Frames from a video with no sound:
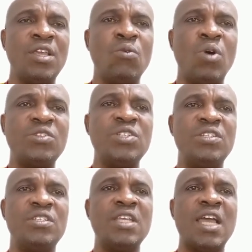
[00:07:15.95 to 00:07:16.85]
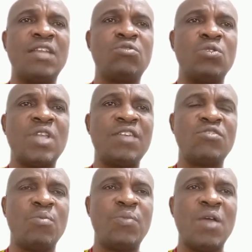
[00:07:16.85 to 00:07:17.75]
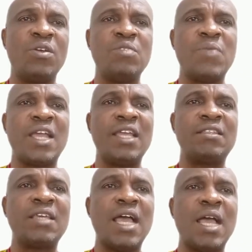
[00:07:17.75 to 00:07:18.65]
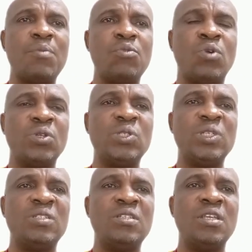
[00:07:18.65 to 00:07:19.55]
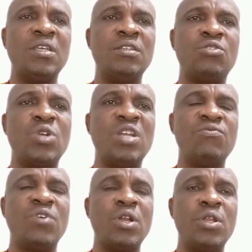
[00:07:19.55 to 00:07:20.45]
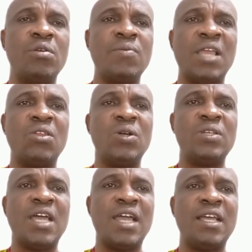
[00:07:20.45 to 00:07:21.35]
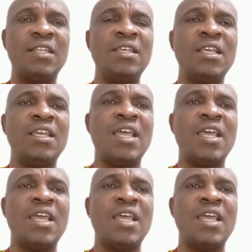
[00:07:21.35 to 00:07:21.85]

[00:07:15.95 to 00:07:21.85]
what is their total supply, what the market cap, what is the trade volume and all that,